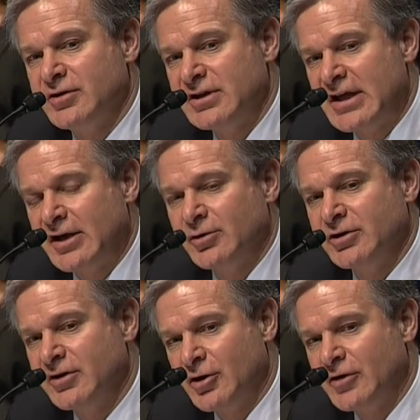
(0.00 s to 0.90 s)
that not
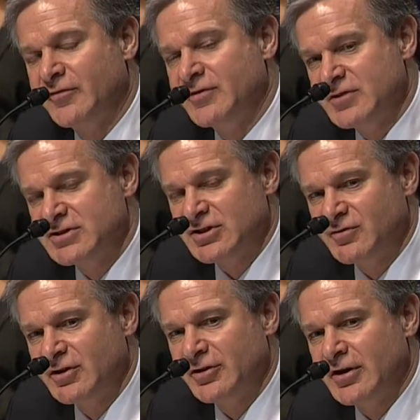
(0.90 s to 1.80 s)
only that all 56
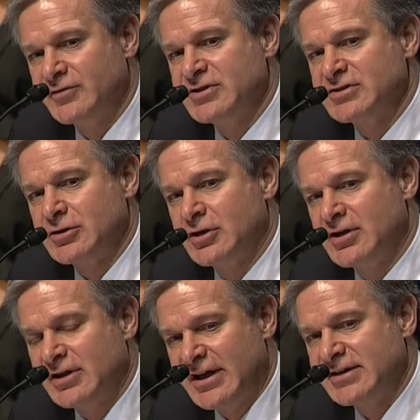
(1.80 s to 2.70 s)
field officers are
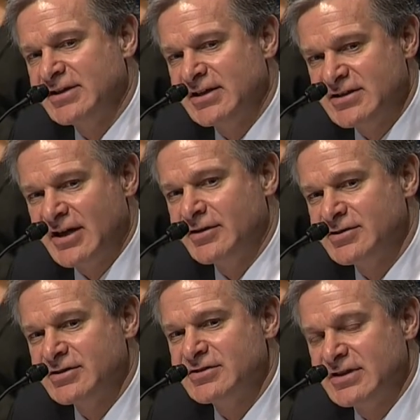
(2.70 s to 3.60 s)
collecting
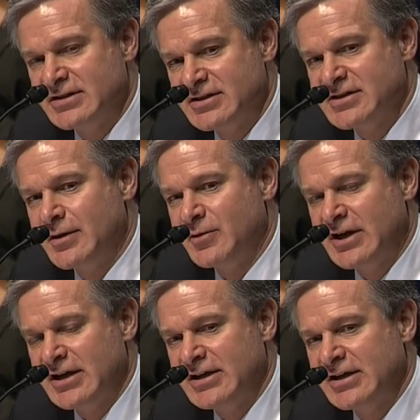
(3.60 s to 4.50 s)
intelligence and
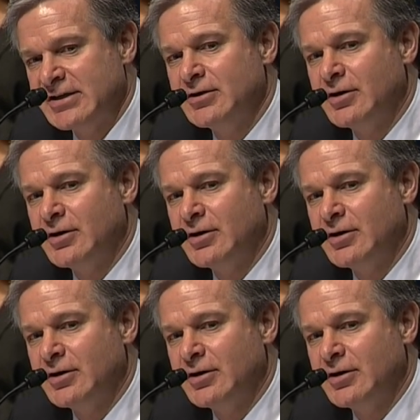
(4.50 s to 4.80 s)
disseminating it